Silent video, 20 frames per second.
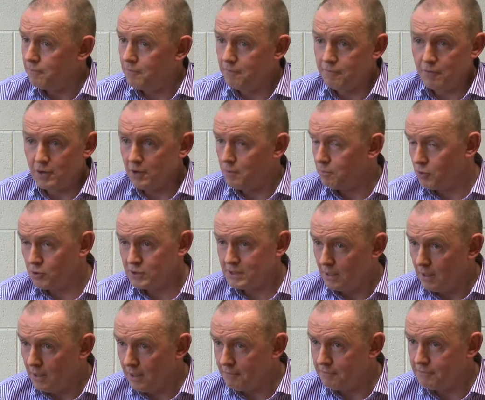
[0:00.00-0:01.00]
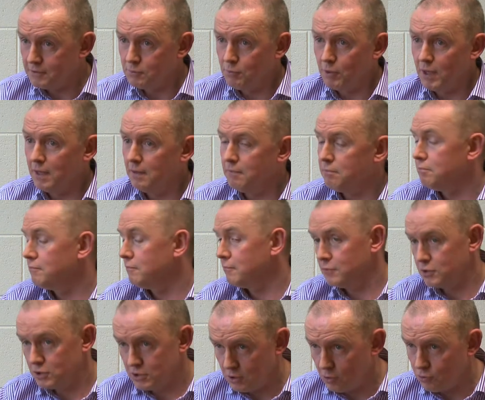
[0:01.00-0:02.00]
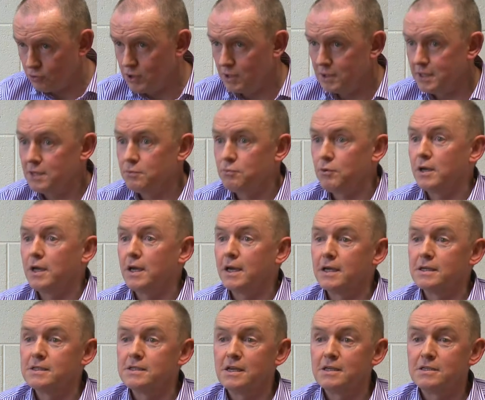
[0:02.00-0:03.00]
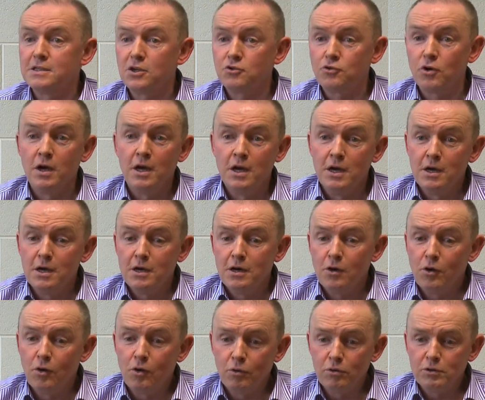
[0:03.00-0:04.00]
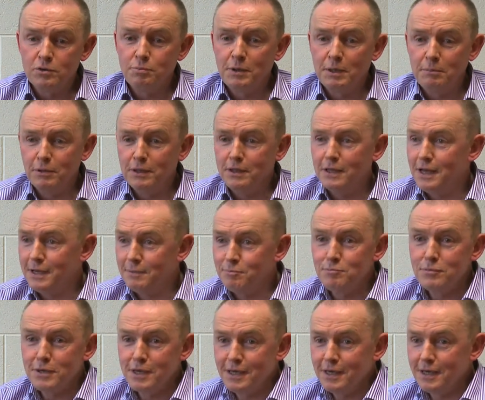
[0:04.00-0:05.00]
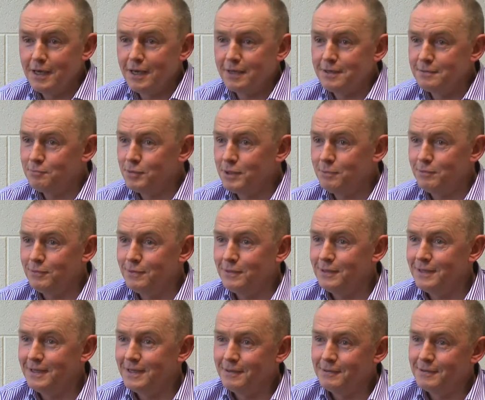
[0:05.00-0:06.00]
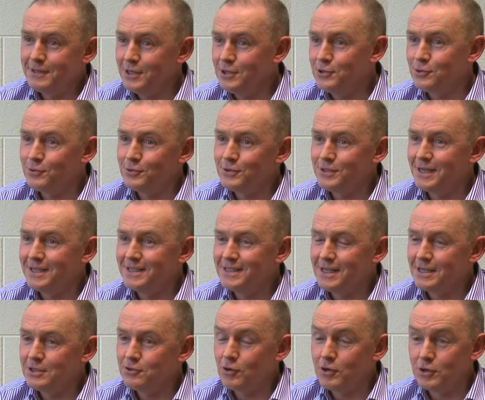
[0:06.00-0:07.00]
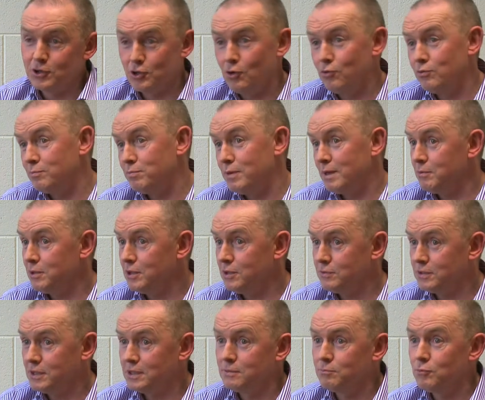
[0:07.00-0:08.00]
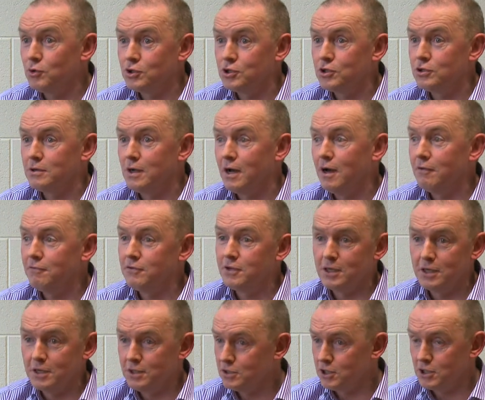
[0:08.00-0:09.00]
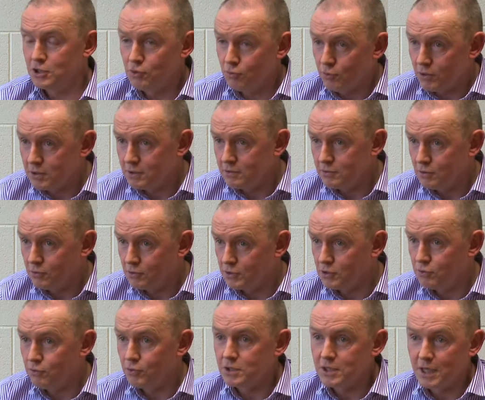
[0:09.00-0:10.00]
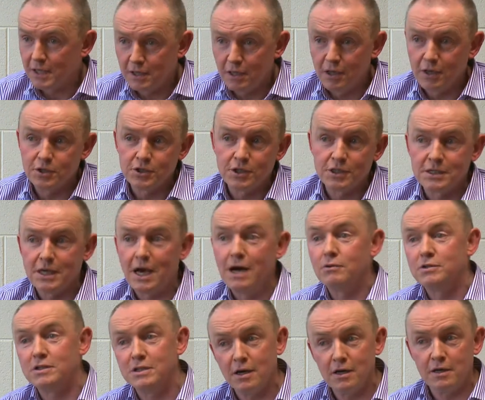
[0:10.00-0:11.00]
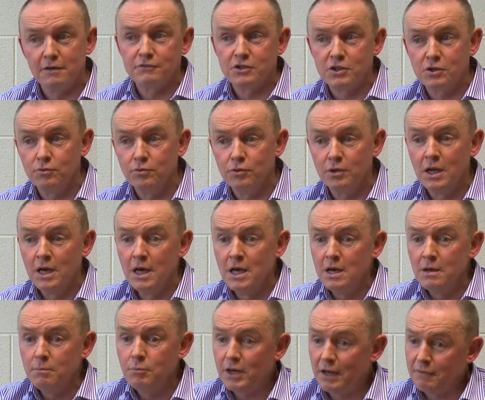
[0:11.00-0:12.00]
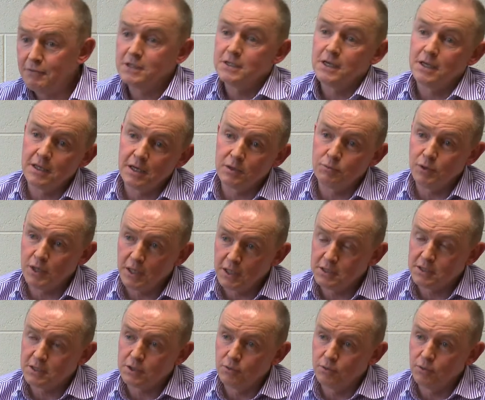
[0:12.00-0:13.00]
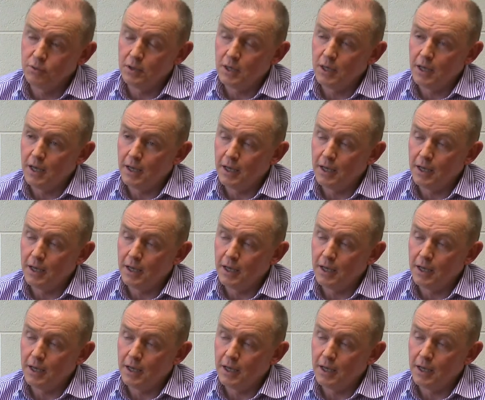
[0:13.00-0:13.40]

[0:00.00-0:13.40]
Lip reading: their personal life as well, social networking, etc. Older people like me and people, teachers, etc., don't maybe use as much of the newer technologies outside of school. But having said that, within school,